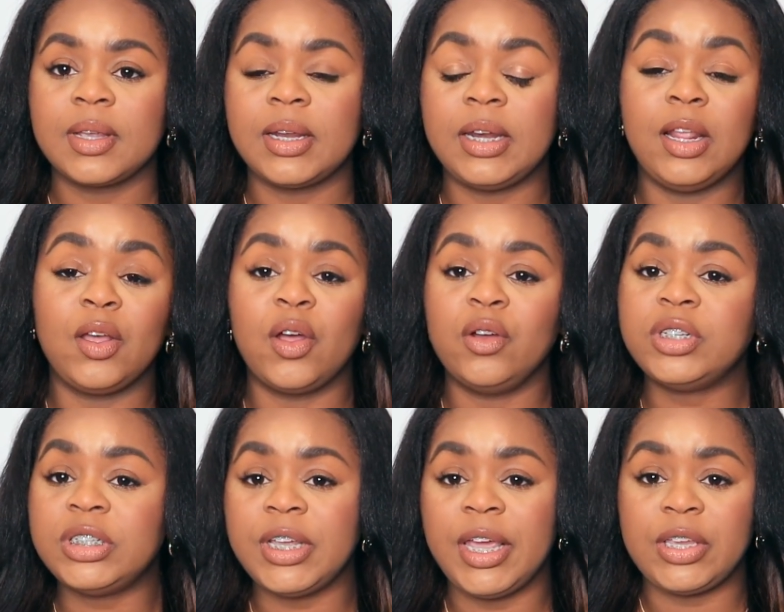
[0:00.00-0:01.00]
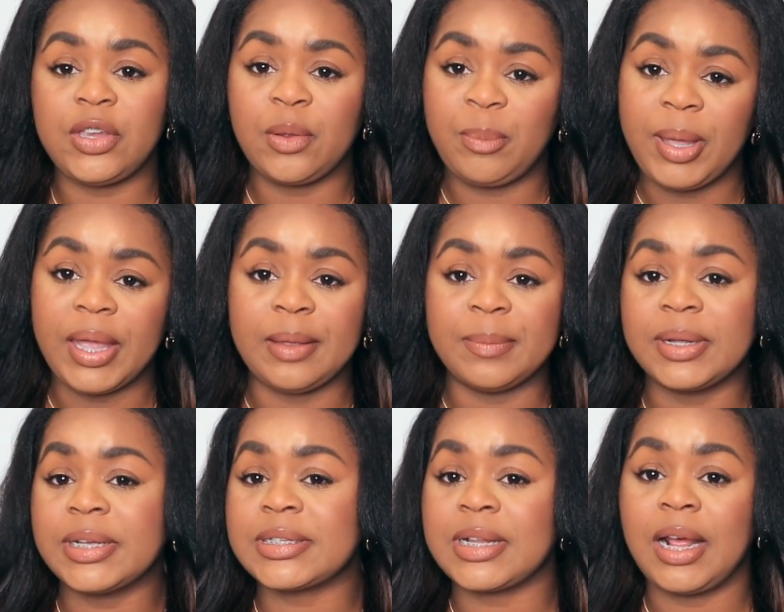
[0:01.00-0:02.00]
negotiate your pay
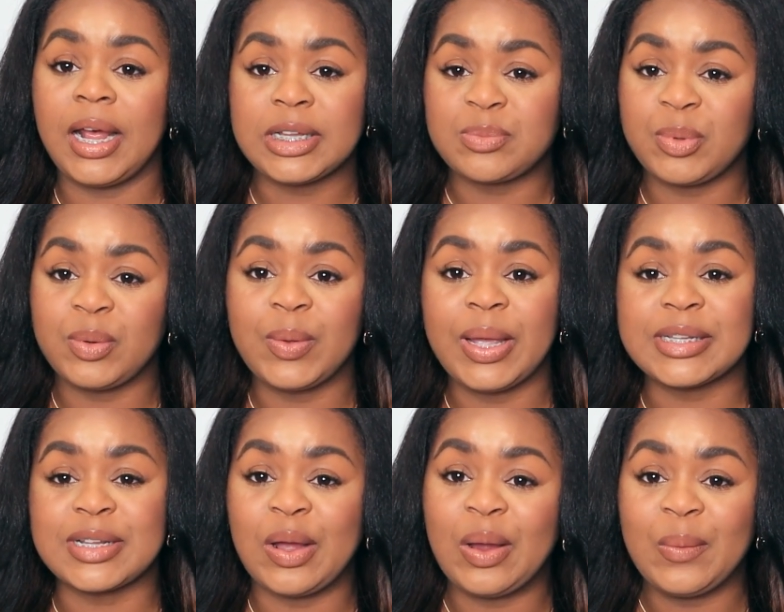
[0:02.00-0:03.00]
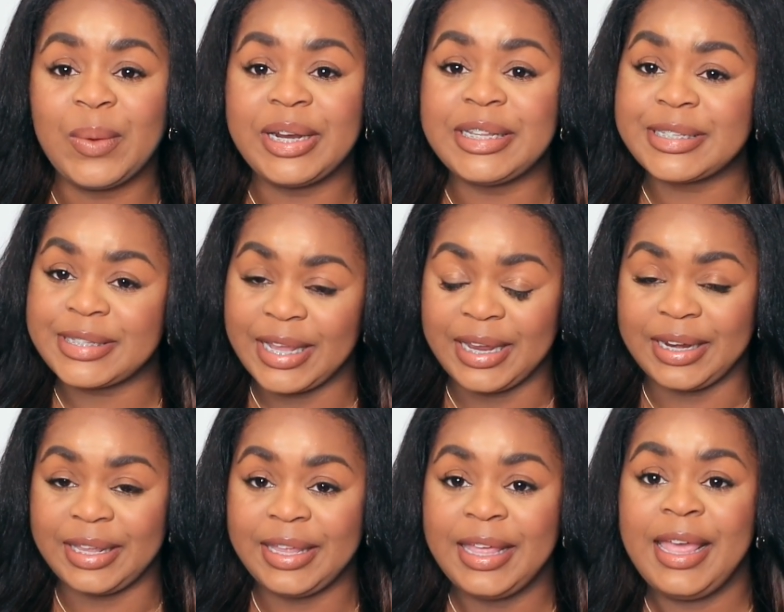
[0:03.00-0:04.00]
because the hospital has already
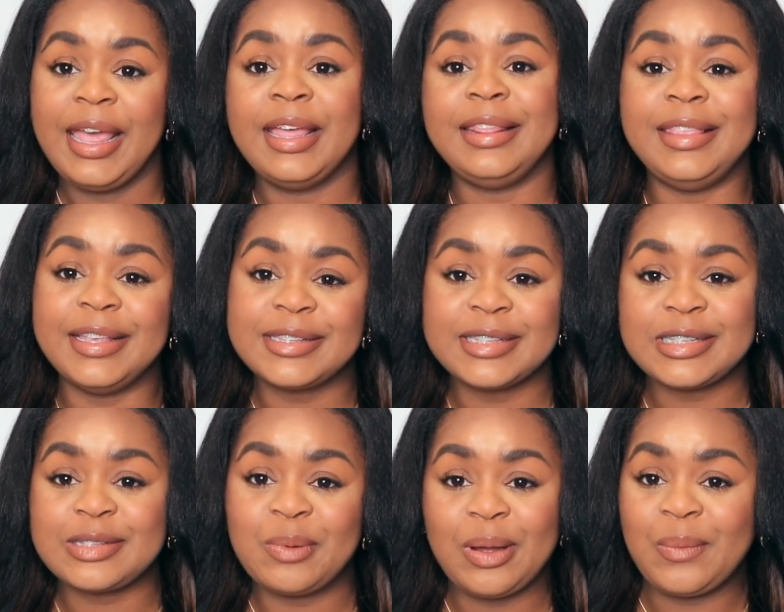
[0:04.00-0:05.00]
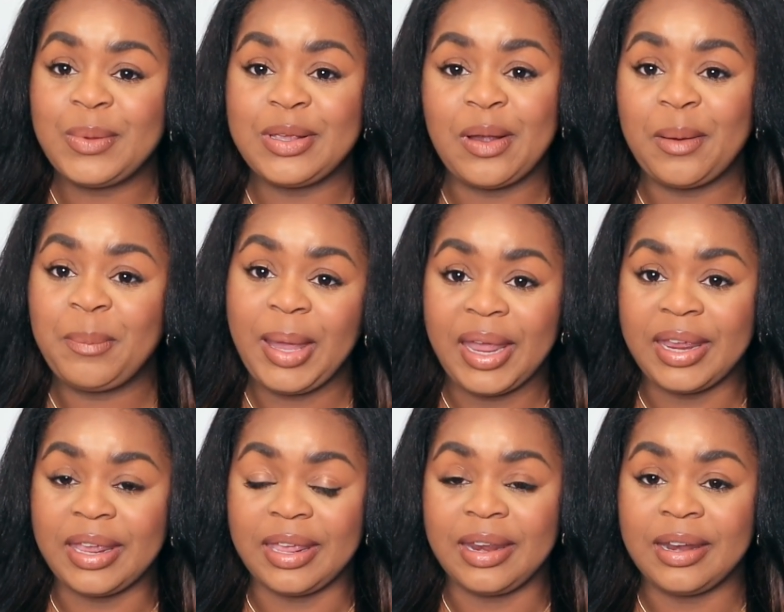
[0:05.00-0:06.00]
stated this is what we are
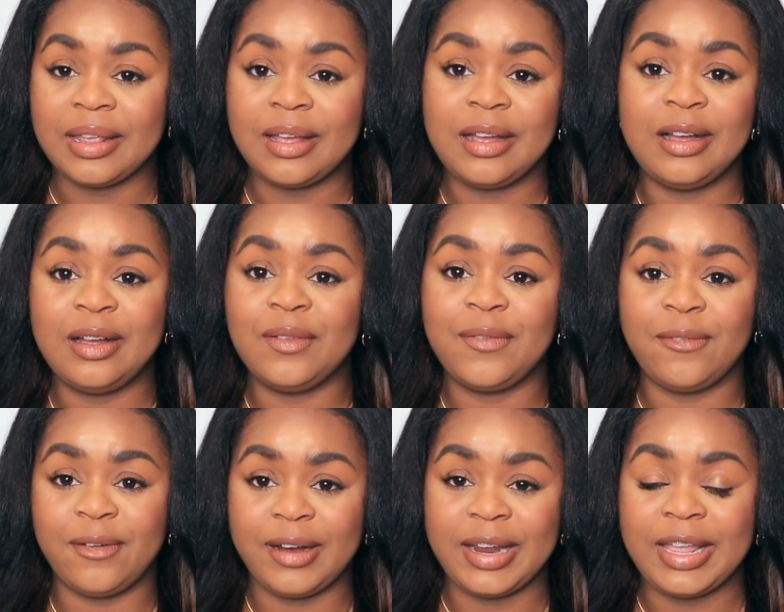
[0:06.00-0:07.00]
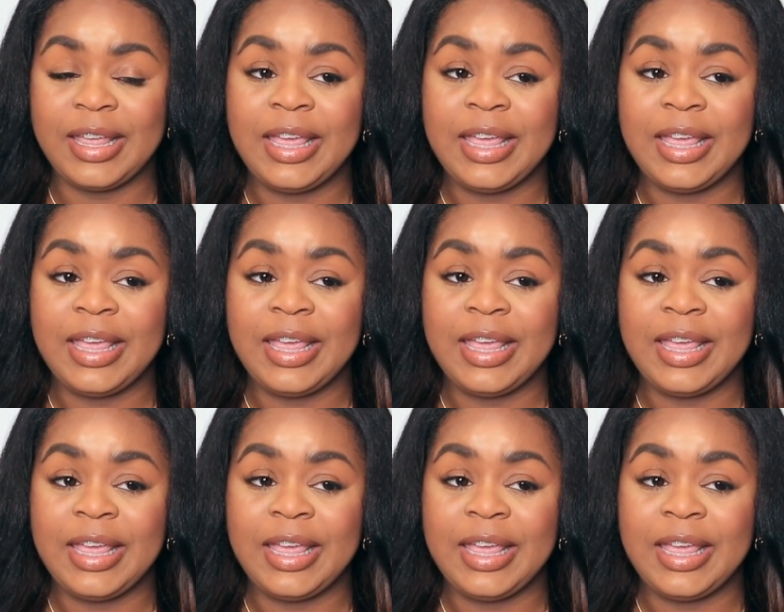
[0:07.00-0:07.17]
paying up front.